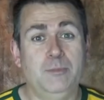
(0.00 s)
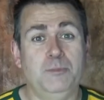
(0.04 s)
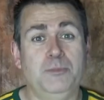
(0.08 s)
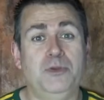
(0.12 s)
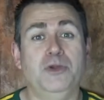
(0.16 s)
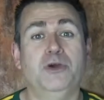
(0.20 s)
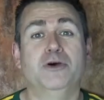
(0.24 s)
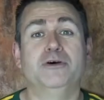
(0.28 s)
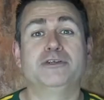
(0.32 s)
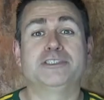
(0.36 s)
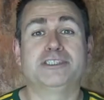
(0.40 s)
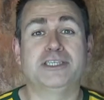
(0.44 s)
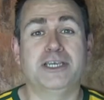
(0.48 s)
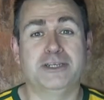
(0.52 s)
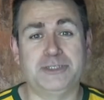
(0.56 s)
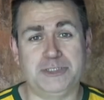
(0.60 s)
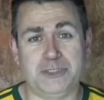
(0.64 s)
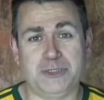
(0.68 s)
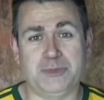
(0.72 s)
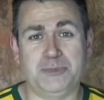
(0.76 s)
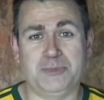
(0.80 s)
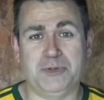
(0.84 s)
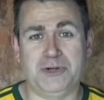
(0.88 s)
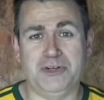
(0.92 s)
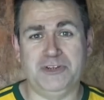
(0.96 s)
Pure
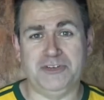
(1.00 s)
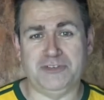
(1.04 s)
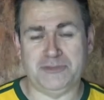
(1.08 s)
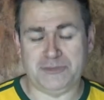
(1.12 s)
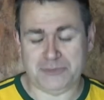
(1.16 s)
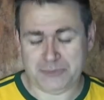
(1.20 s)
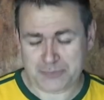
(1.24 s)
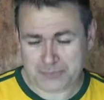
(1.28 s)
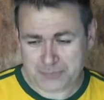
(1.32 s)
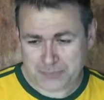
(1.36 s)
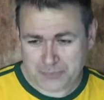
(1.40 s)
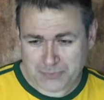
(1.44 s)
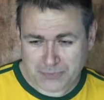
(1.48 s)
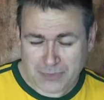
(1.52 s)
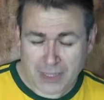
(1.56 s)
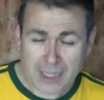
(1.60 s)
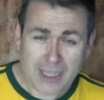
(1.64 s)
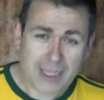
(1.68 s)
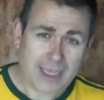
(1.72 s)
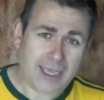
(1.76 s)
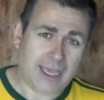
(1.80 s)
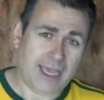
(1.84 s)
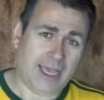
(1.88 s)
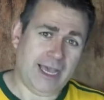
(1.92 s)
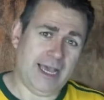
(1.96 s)
social proof.
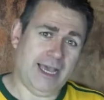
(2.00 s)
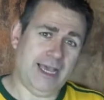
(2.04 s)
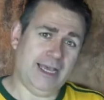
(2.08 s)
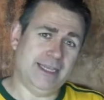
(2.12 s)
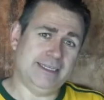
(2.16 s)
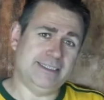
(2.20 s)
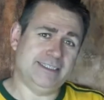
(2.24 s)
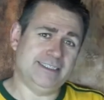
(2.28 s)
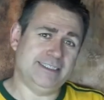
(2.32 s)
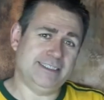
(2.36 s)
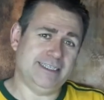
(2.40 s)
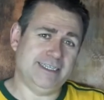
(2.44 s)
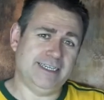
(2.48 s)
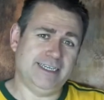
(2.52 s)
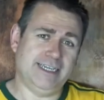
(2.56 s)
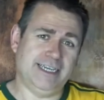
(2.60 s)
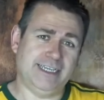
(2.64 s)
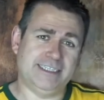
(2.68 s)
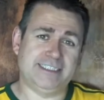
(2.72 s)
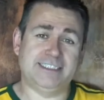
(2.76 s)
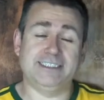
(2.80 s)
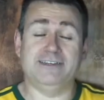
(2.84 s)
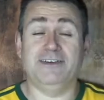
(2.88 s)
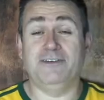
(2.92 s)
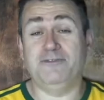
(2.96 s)
And
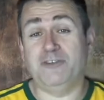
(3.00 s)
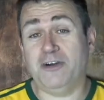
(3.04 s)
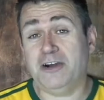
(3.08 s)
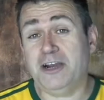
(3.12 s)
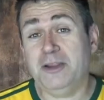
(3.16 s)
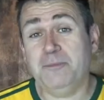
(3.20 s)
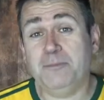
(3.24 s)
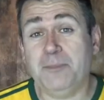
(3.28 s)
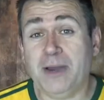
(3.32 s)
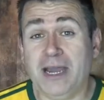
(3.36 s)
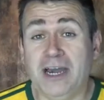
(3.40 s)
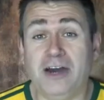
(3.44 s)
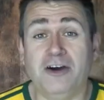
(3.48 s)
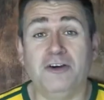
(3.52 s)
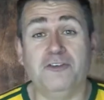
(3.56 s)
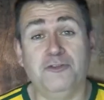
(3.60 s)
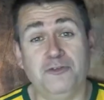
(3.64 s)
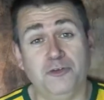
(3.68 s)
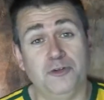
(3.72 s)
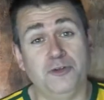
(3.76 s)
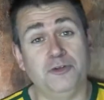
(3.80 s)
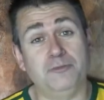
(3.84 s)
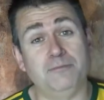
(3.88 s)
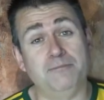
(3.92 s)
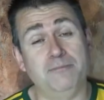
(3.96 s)
it's a very
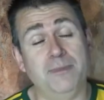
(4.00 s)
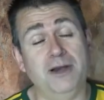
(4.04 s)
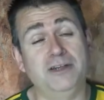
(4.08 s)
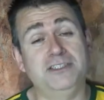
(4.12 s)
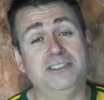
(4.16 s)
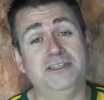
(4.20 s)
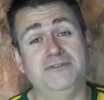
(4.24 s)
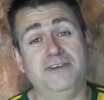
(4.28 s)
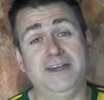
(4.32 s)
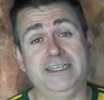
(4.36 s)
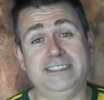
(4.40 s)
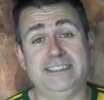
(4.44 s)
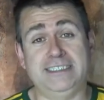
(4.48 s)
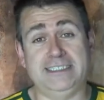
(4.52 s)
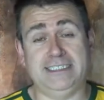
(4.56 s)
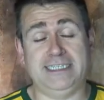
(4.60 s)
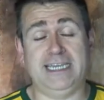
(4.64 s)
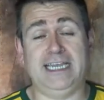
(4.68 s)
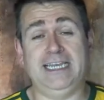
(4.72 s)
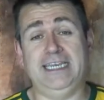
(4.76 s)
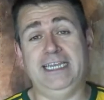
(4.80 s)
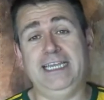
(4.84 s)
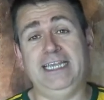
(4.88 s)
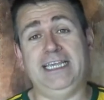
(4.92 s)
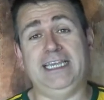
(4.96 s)
powerful, motivating
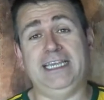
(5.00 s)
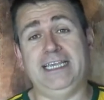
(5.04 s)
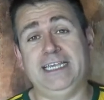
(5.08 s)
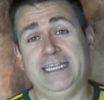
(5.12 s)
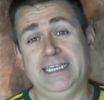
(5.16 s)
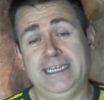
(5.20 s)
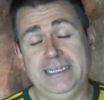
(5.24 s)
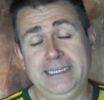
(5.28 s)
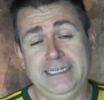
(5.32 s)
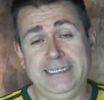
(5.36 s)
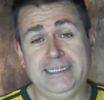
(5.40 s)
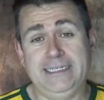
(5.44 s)
technique.